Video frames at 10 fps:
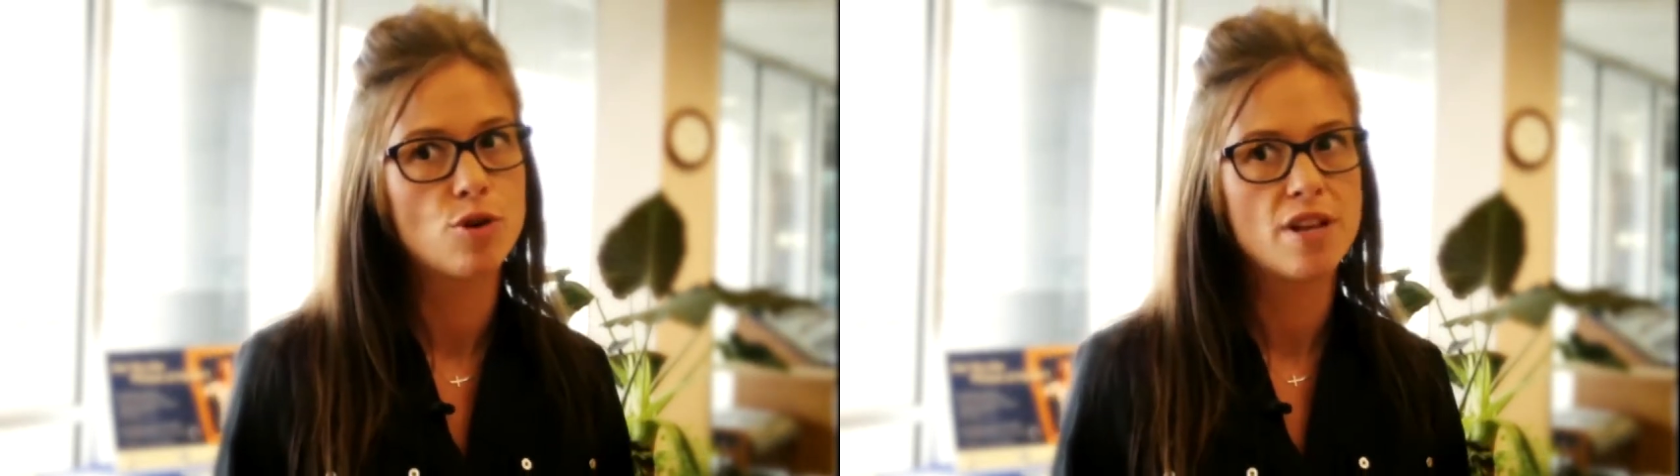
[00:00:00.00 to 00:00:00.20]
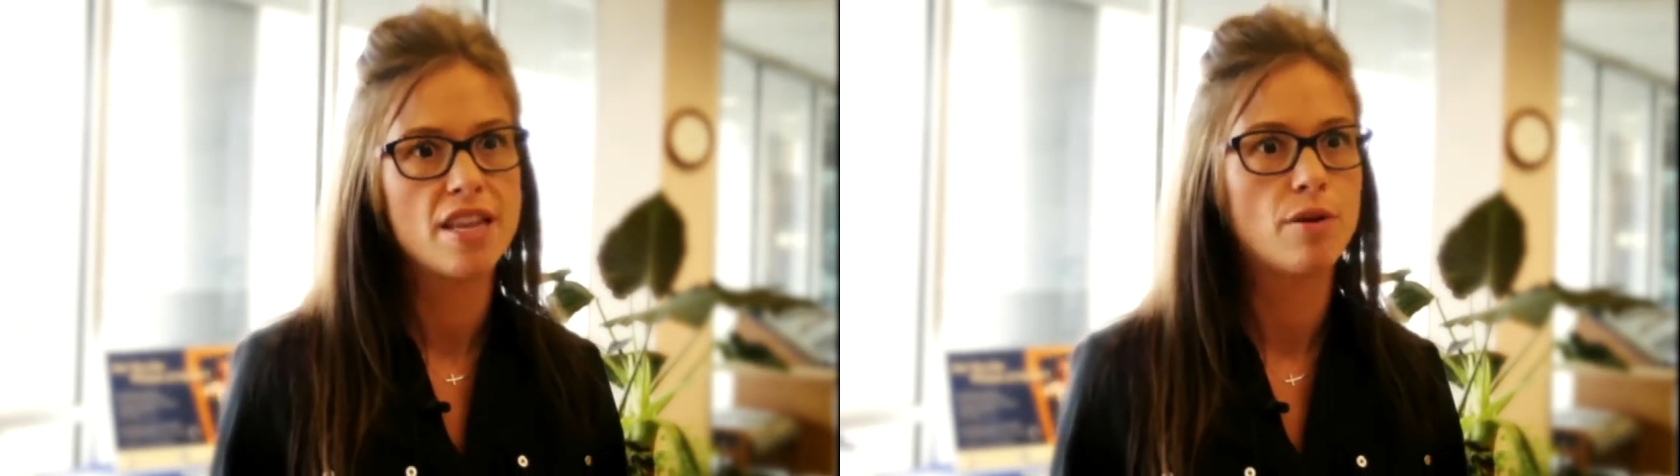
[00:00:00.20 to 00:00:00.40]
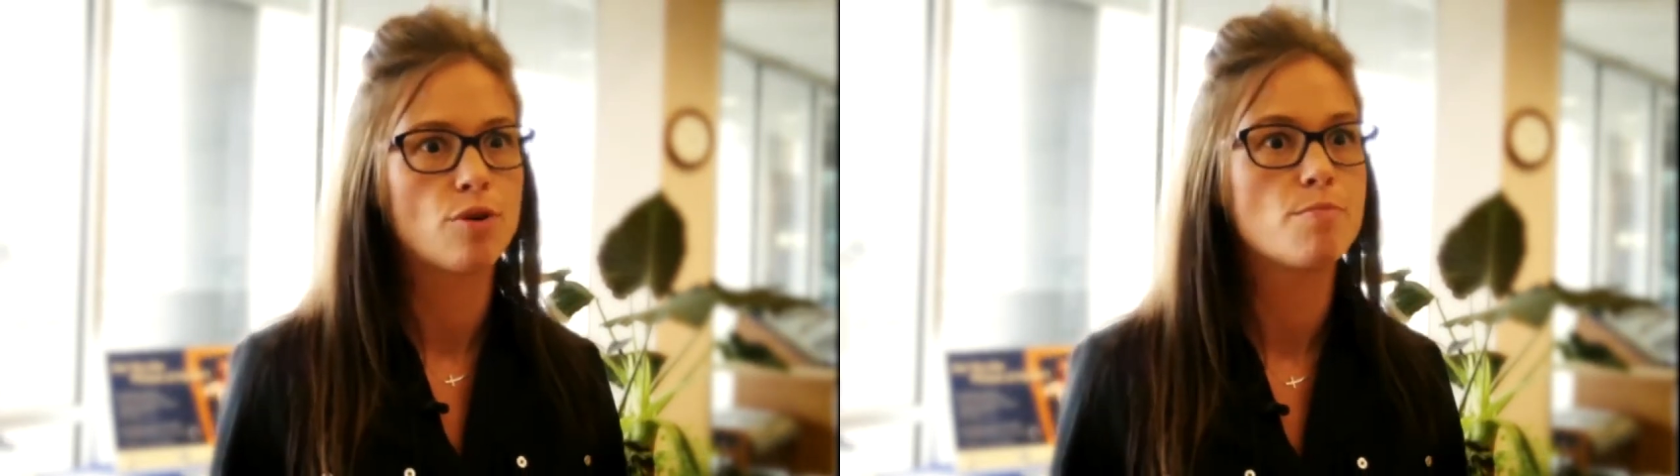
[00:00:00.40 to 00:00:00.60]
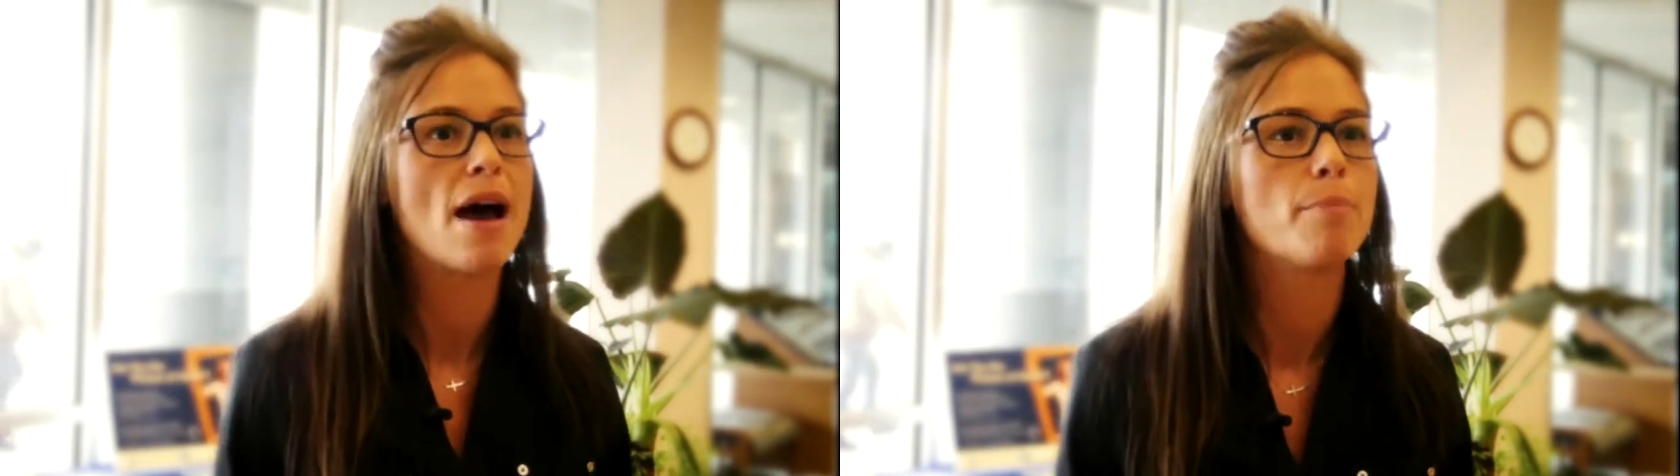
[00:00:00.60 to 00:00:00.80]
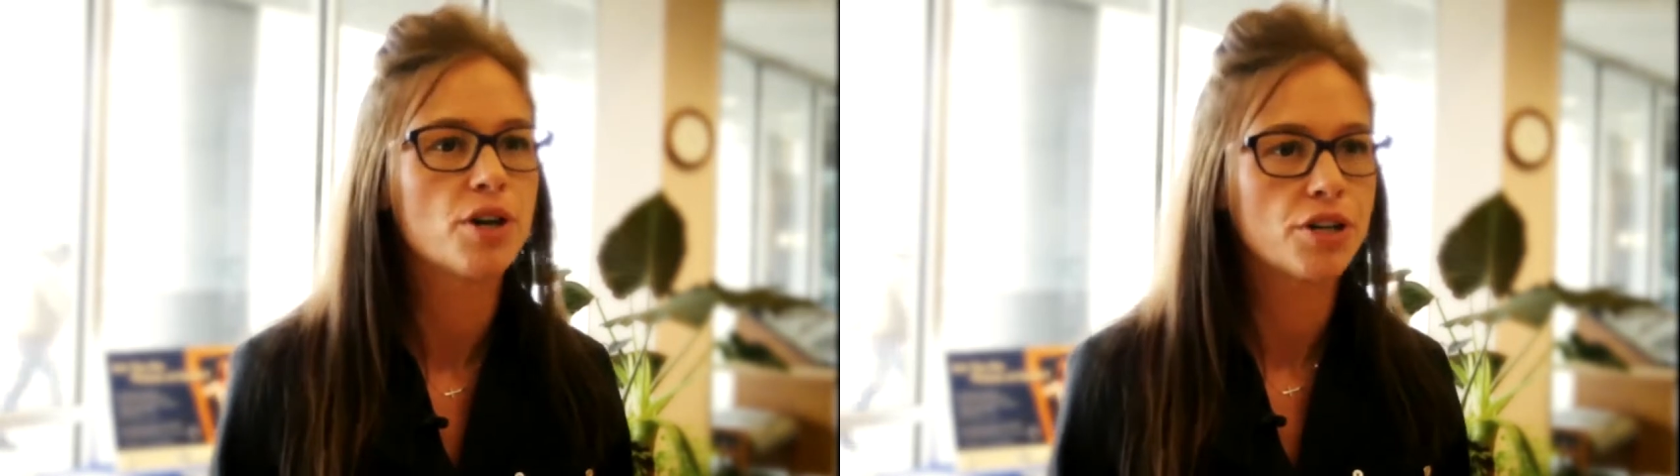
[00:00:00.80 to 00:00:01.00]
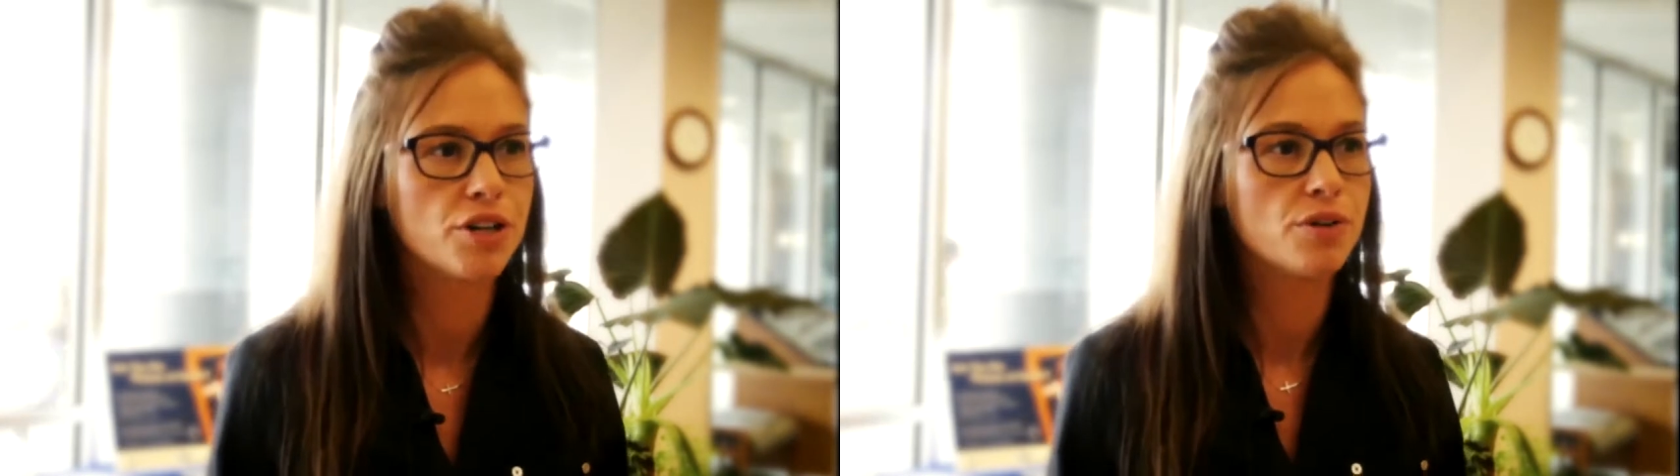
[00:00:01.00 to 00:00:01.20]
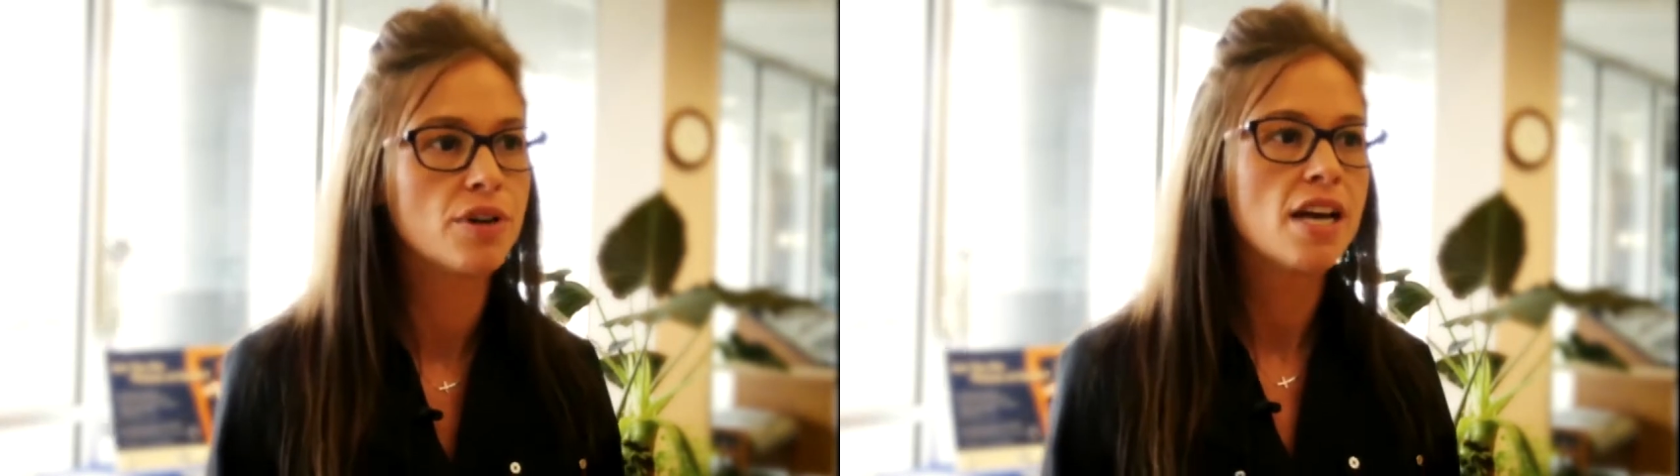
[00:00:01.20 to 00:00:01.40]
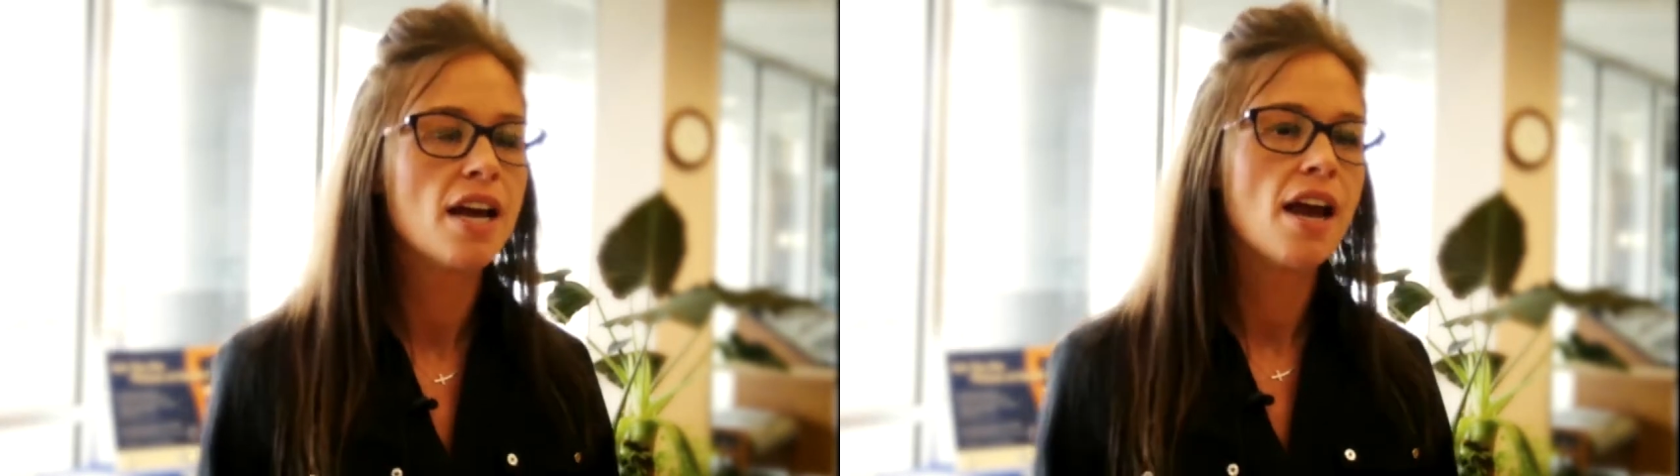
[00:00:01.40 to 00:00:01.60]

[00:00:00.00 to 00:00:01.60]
room and they remember you